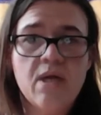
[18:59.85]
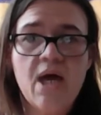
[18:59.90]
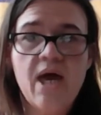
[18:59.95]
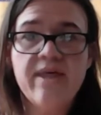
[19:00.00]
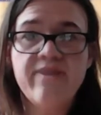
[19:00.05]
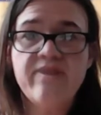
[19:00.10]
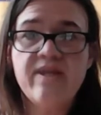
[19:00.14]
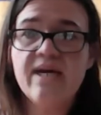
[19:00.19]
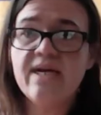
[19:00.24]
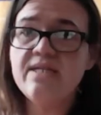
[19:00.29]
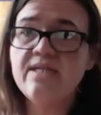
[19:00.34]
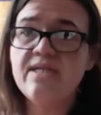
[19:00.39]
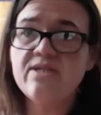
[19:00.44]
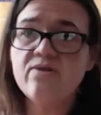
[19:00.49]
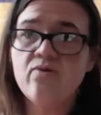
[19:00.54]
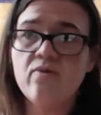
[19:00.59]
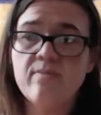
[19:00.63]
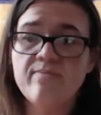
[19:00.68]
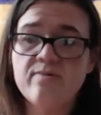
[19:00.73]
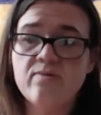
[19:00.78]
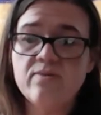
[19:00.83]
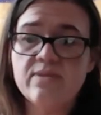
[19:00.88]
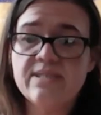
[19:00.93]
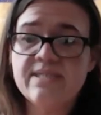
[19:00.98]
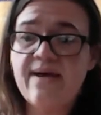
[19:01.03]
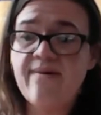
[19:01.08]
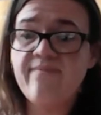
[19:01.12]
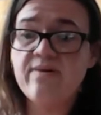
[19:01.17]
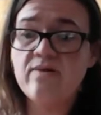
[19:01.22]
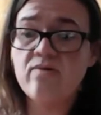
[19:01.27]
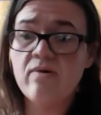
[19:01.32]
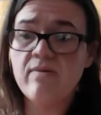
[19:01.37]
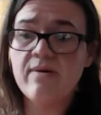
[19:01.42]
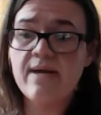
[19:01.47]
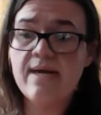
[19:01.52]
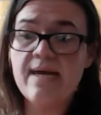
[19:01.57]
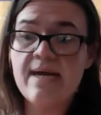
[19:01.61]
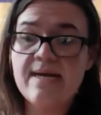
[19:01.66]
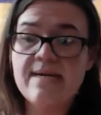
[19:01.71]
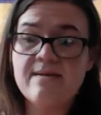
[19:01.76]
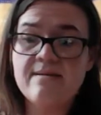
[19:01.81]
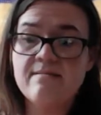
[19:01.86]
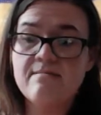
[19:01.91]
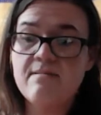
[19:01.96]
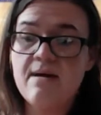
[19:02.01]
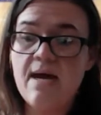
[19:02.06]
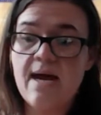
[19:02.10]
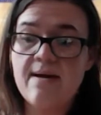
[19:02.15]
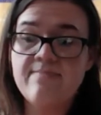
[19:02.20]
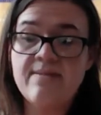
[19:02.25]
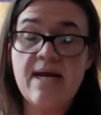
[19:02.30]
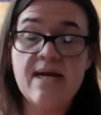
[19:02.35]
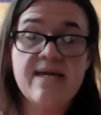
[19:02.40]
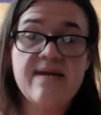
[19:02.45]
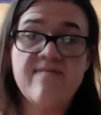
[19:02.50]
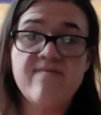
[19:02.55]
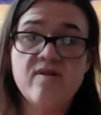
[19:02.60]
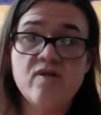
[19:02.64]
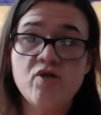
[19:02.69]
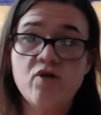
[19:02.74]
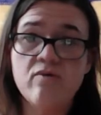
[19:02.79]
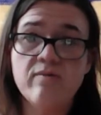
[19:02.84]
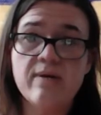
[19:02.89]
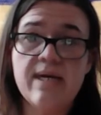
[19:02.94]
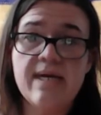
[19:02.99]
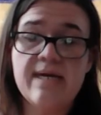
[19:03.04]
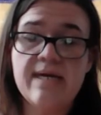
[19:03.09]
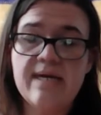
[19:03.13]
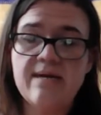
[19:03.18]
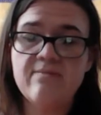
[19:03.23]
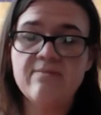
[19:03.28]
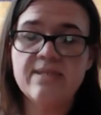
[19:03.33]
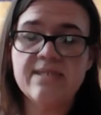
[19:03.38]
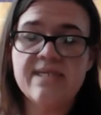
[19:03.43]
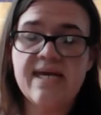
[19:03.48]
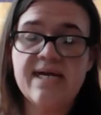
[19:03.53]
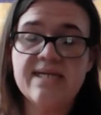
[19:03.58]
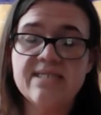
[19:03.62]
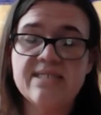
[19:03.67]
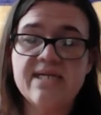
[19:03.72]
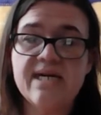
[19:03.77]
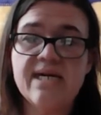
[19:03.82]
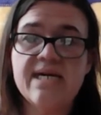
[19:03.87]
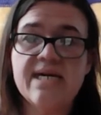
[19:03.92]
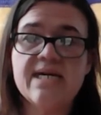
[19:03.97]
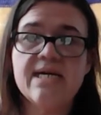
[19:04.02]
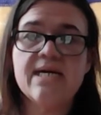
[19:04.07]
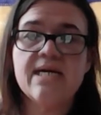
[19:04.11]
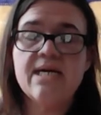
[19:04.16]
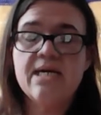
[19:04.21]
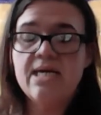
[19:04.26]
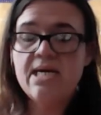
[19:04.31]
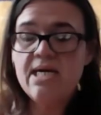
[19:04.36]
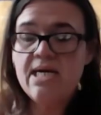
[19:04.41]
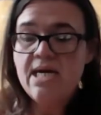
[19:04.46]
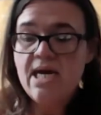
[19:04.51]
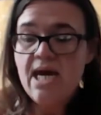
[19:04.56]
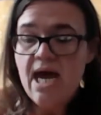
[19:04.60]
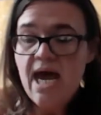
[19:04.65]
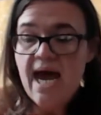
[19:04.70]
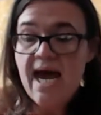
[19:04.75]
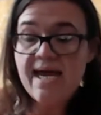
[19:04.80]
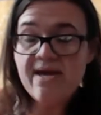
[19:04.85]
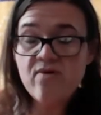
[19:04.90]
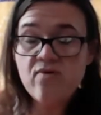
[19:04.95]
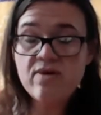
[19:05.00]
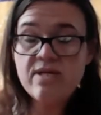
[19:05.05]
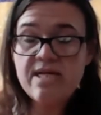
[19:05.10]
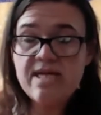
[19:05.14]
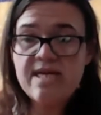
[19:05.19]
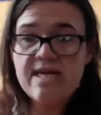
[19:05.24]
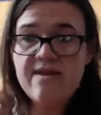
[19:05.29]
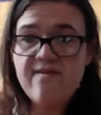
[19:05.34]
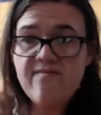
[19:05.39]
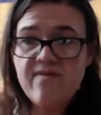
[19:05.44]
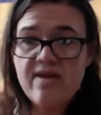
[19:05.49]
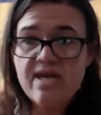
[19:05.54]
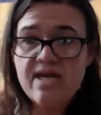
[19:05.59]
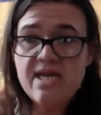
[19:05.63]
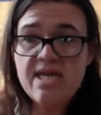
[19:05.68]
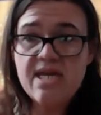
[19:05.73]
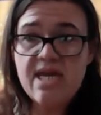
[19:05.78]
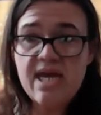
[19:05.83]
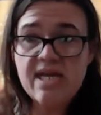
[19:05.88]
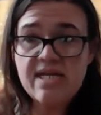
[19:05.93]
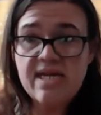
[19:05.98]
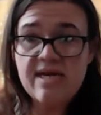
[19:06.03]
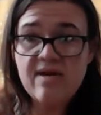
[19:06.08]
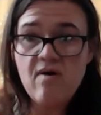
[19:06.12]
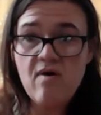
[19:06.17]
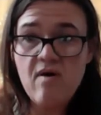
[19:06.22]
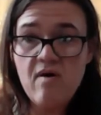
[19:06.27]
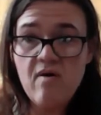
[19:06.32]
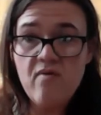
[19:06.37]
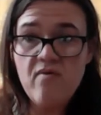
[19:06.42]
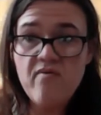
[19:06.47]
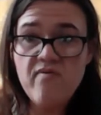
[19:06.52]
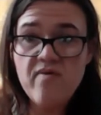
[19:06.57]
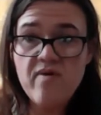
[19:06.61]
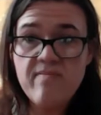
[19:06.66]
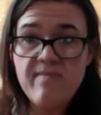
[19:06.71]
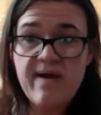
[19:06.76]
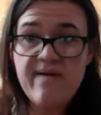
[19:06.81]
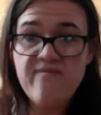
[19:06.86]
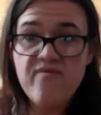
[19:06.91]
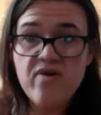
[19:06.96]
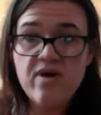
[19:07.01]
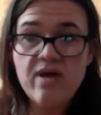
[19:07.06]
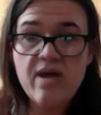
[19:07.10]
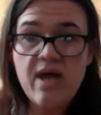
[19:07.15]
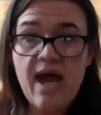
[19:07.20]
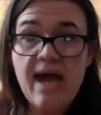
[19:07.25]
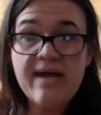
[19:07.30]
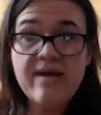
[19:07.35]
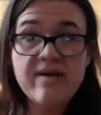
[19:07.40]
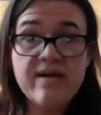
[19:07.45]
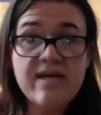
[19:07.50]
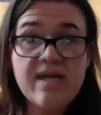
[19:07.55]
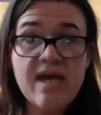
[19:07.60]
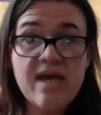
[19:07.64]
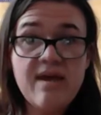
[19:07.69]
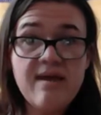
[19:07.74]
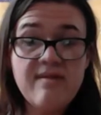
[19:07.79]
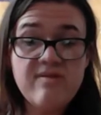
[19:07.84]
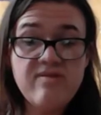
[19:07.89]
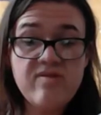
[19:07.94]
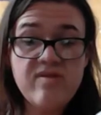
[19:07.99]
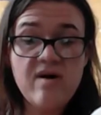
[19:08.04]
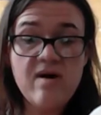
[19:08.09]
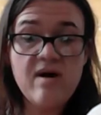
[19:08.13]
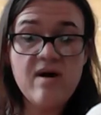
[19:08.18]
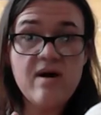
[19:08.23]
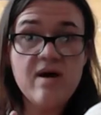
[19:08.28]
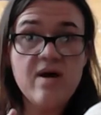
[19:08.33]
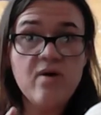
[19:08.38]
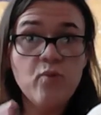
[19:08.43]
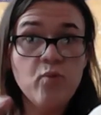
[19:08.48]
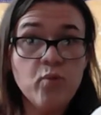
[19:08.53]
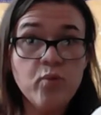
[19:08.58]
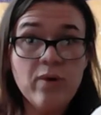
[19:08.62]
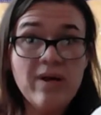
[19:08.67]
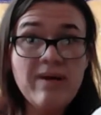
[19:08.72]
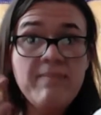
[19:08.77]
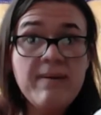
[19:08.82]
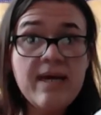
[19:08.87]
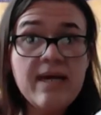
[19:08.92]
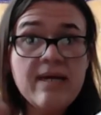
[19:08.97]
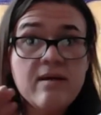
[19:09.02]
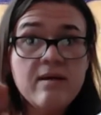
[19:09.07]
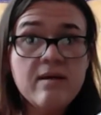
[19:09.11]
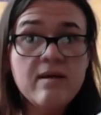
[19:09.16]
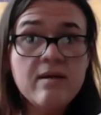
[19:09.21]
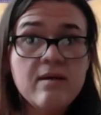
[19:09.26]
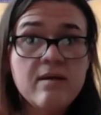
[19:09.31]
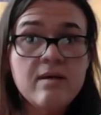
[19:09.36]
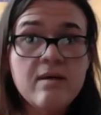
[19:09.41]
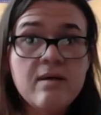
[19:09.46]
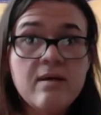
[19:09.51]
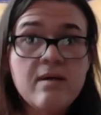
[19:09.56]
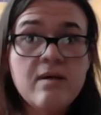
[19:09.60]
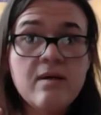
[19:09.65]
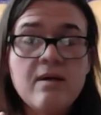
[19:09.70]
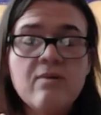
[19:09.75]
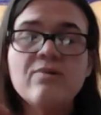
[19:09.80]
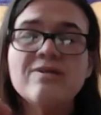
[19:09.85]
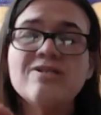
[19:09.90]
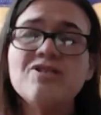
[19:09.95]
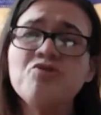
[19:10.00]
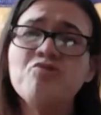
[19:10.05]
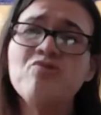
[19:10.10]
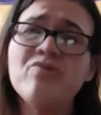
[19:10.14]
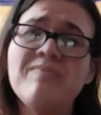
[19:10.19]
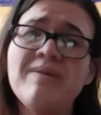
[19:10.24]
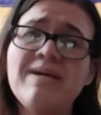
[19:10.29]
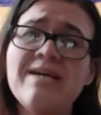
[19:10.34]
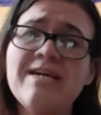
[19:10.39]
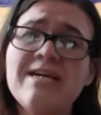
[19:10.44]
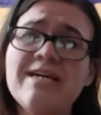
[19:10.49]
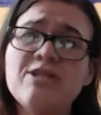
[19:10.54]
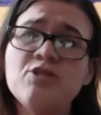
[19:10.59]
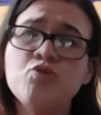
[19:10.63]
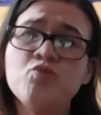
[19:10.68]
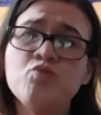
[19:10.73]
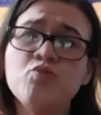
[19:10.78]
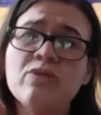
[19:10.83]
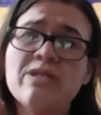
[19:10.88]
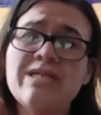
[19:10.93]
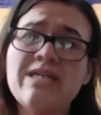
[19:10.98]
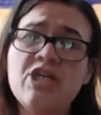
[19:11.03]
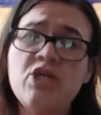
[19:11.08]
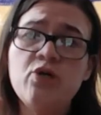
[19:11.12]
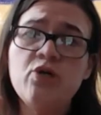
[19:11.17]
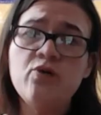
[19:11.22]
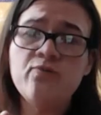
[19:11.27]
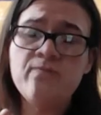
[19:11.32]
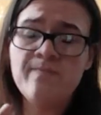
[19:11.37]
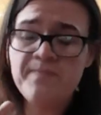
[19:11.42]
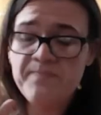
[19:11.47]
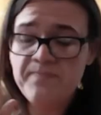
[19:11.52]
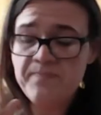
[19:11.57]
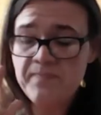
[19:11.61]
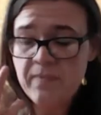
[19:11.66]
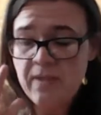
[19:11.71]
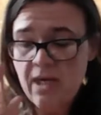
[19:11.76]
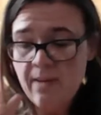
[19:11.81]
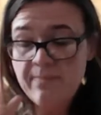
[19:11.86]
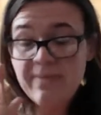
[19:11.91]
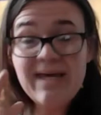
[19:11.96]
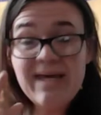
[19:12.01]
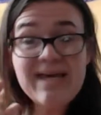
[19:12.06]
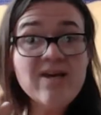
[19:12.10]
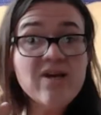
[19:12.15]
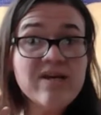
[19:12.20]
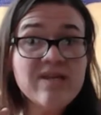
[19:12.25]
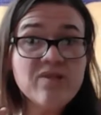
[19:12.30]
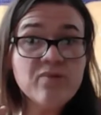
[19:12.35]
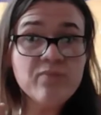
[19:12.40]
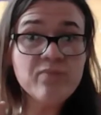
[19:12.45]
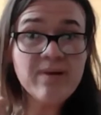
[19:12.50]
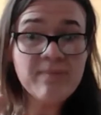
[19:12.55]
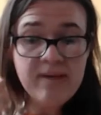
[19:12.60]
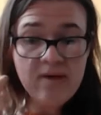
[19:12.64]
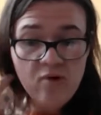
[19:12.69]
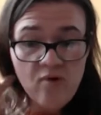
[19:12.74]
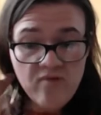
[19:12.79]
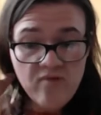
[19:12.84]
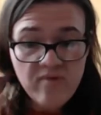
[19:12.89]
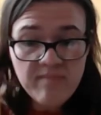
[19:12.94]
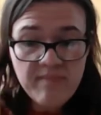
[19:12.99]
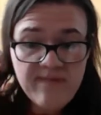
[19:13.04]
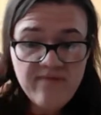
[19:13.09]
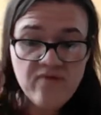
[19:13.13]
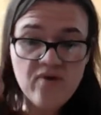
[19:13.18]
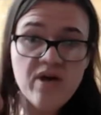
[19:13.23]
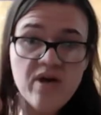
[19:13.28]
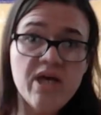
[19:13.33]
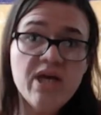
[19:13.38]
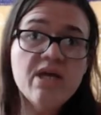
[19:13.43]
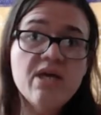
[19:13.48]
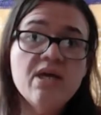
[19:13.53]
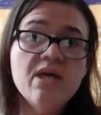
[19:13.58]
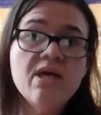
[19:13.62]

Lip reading: I think I need to go up to a 7 an 8. I'm not even joking. It was that tight. I couldn't even get it over my foot. I could get the ribbing, which the ribbing is really cute. But I could get the ribbing over my foot.